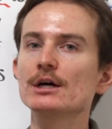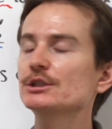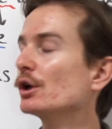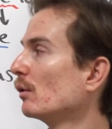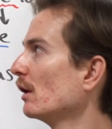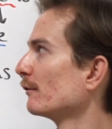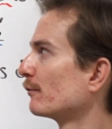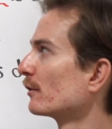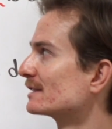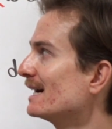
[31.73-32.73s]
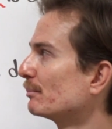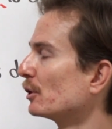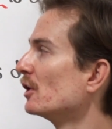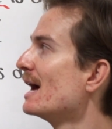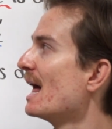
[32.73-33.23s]
So, for
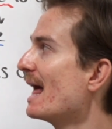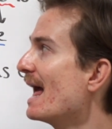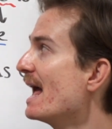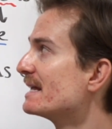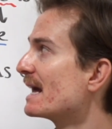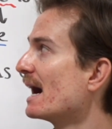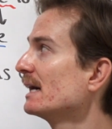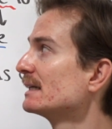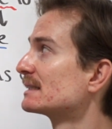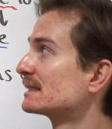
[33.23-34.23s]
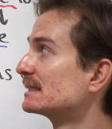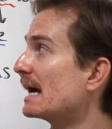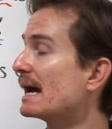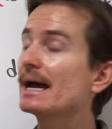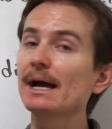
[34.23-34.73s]
example, ella
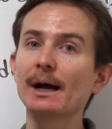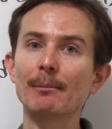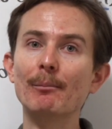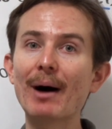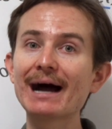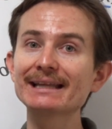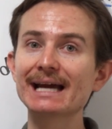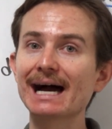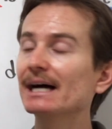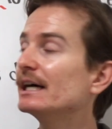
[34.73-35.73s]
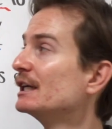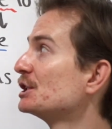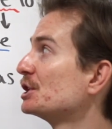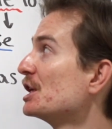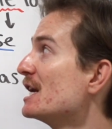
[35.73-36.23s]
se baña.
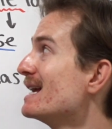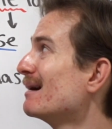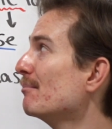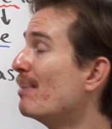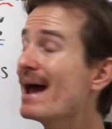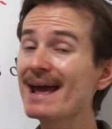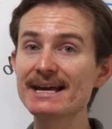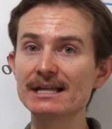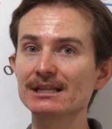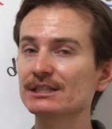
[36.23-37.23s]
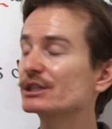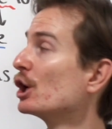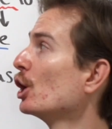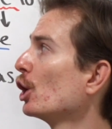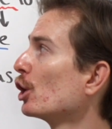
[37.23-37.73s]
She bathes
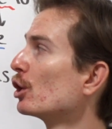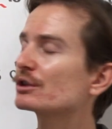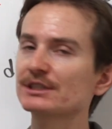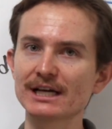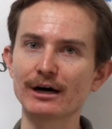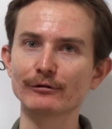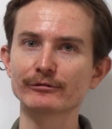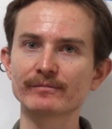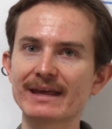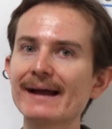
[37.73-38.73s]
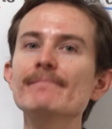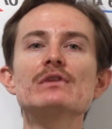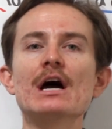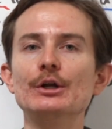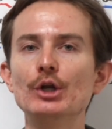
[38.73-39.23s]
herself. Okay?
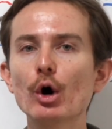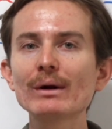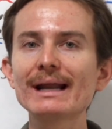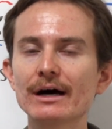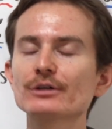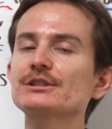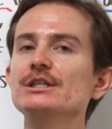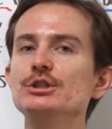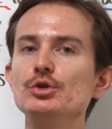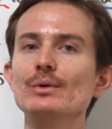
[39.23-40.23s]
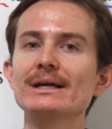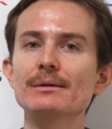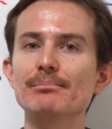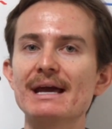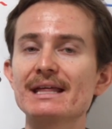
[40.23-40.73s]
No one else is doing
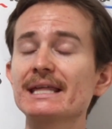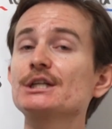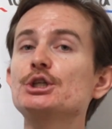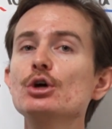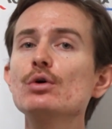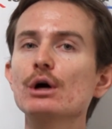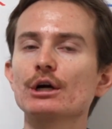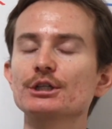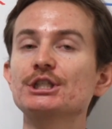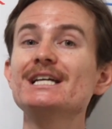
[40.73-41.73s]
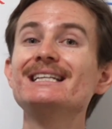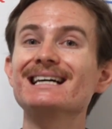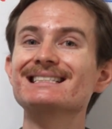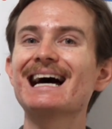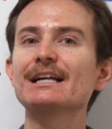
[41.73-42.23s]
the bathing to her. She
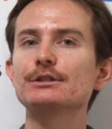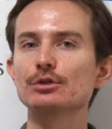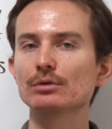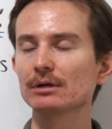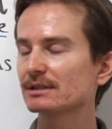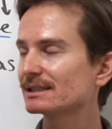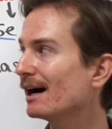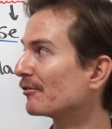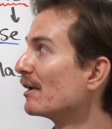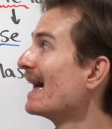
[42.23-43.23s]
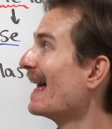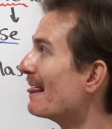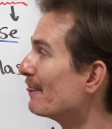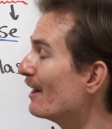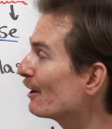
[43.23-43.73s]
does that to herself.
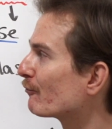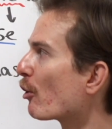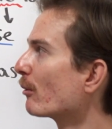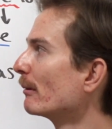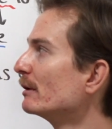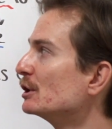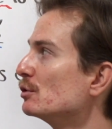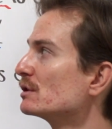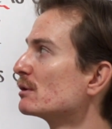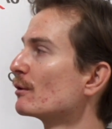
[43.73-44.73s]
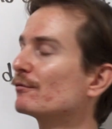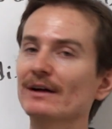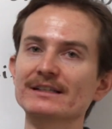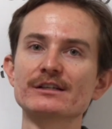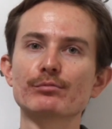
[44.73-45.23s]
And therefore, we would use the
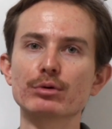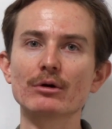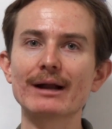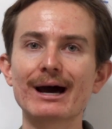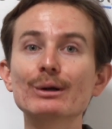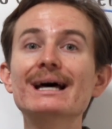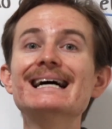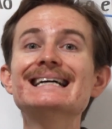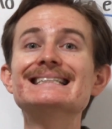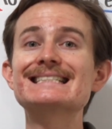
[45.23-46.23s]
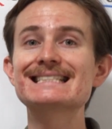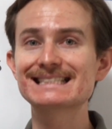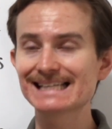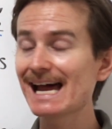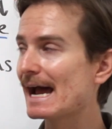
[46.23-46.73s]
reflexive pronoun
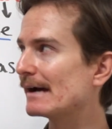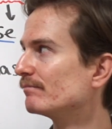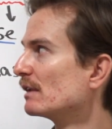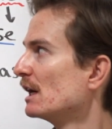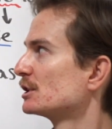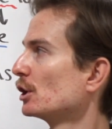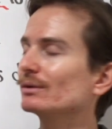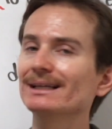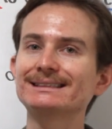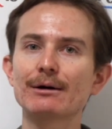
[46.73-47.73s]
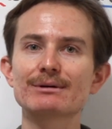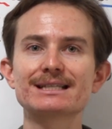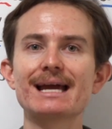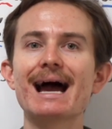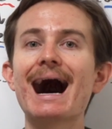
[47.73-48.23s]
se. So let's say I want to
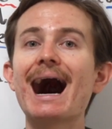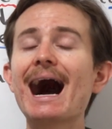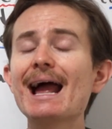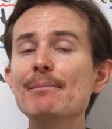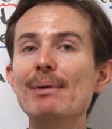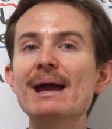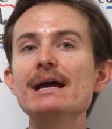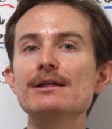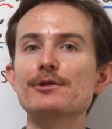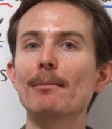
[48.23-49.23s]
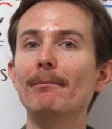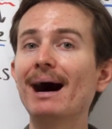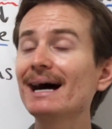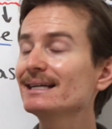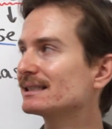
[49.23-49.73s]
say, I bathe
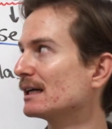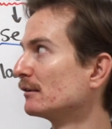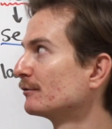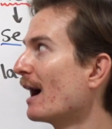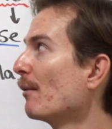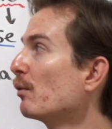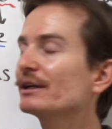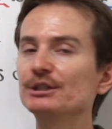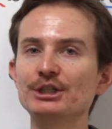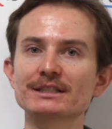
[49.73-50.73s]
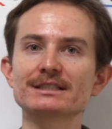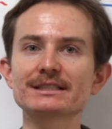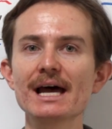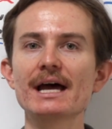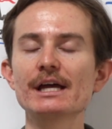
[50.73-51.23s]
myself. I wouldn't just
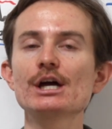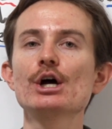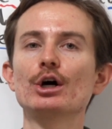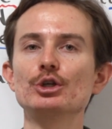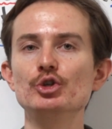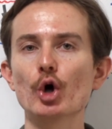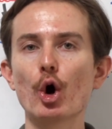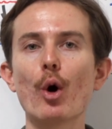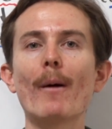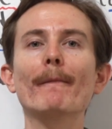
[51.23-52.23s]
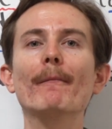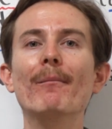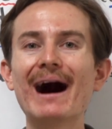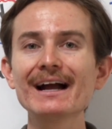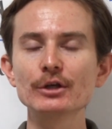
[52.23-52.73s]
say, yo
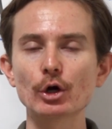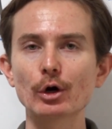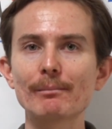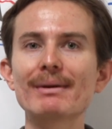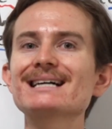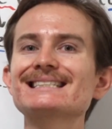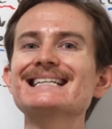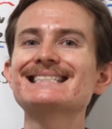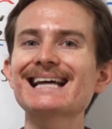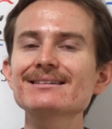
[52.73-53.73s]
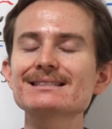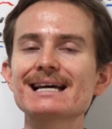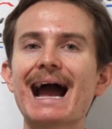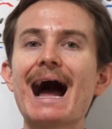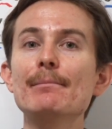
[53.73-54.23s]
baño, because it sounds
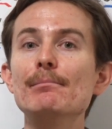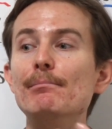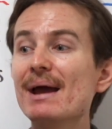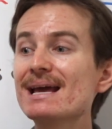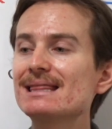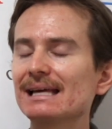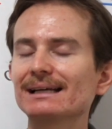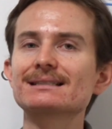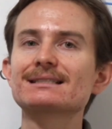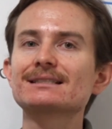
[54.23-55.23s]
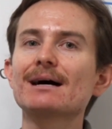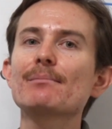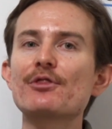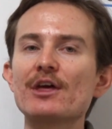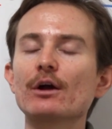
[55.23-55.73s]
like I'm bathing
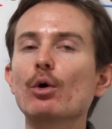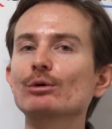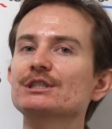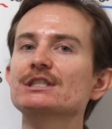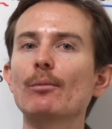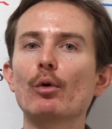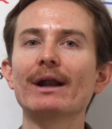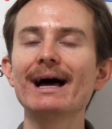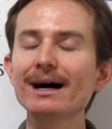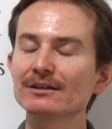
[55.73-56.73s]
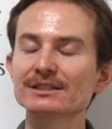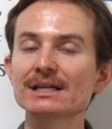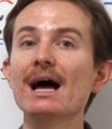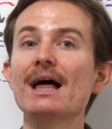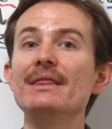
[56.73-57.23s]
something or someone else
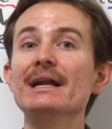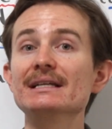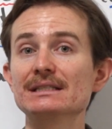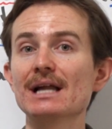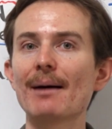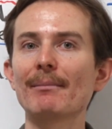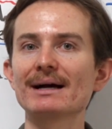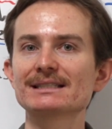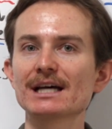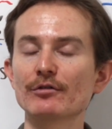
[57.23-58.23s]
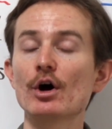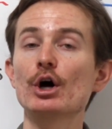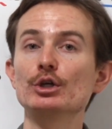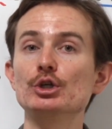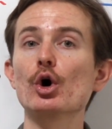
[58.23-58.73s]
that is not myself.
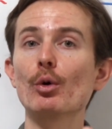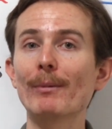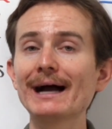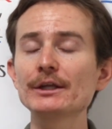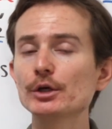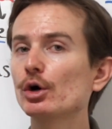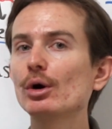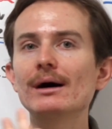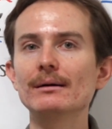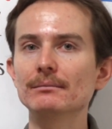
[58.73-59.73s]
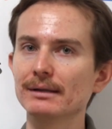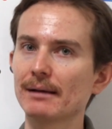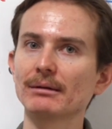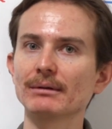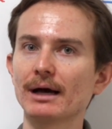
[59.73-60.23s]
Yo baño,
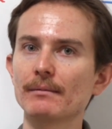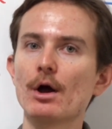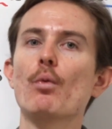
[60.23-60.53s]
blah, blah, blah.